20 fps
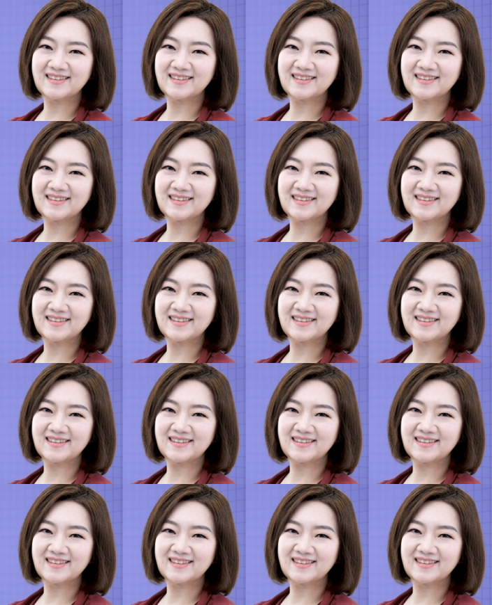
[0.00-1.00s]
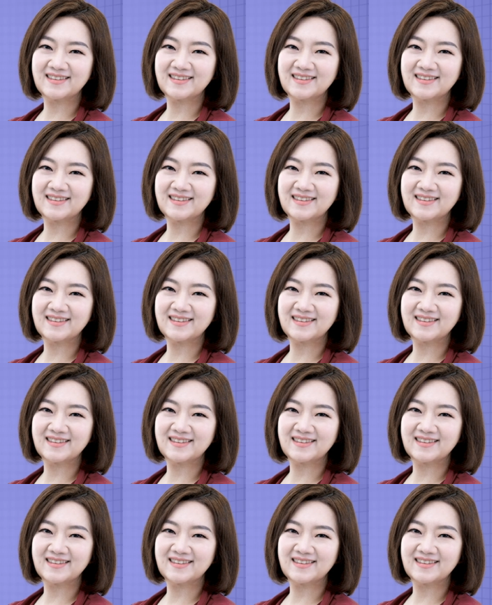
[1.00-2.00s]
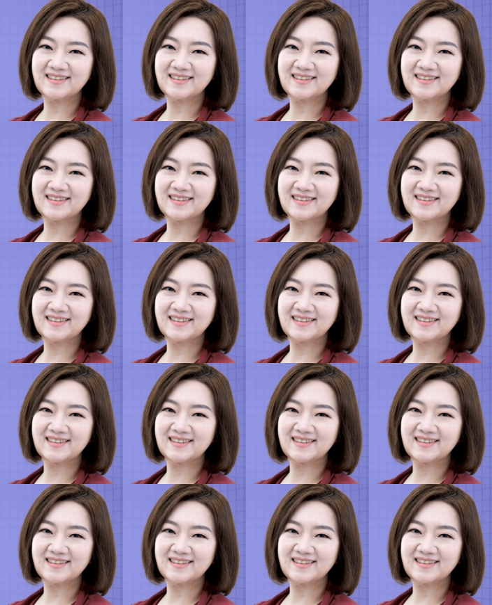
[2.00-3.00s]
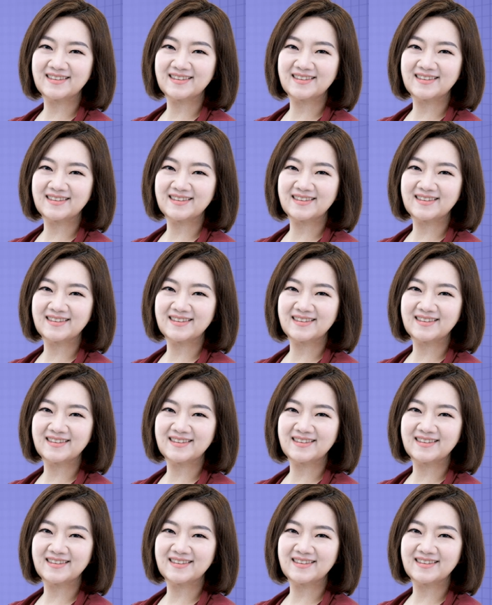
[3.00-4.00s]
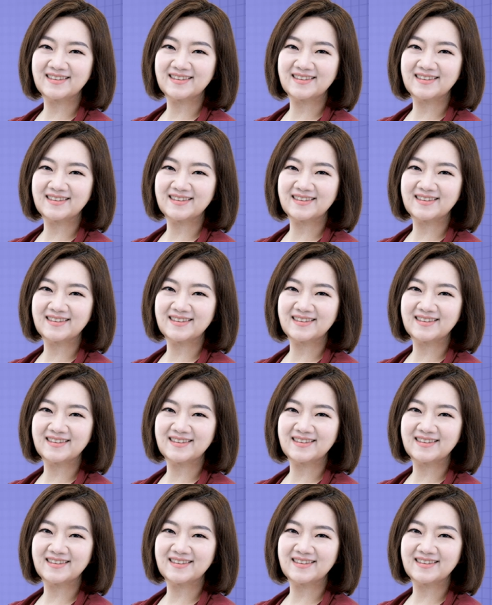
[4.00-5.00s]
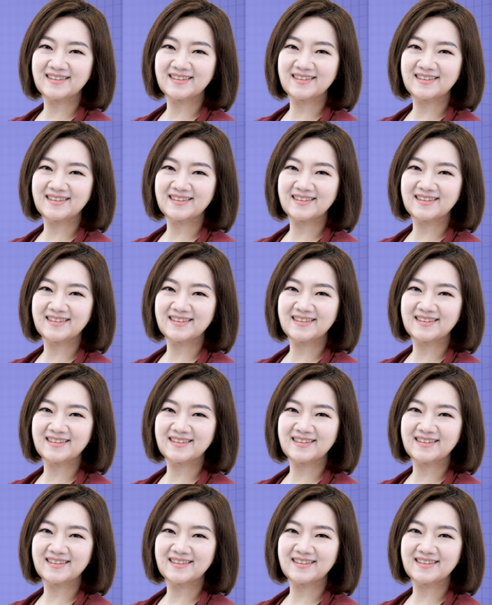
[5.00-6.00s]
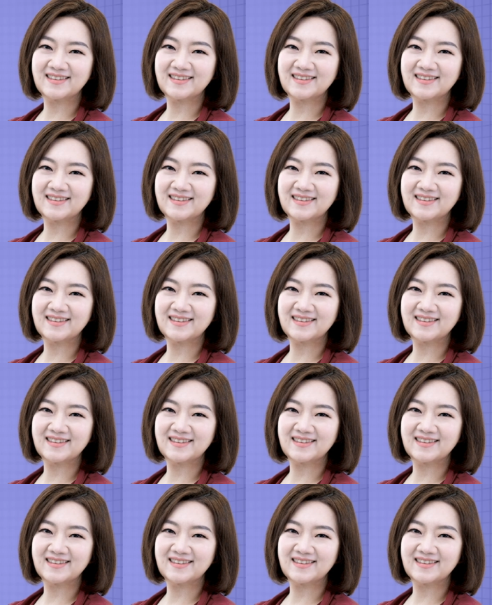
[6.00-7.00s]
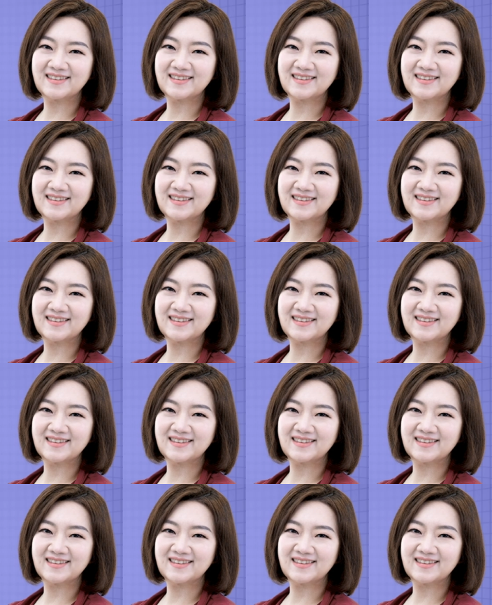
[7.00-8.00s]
(no lip movement)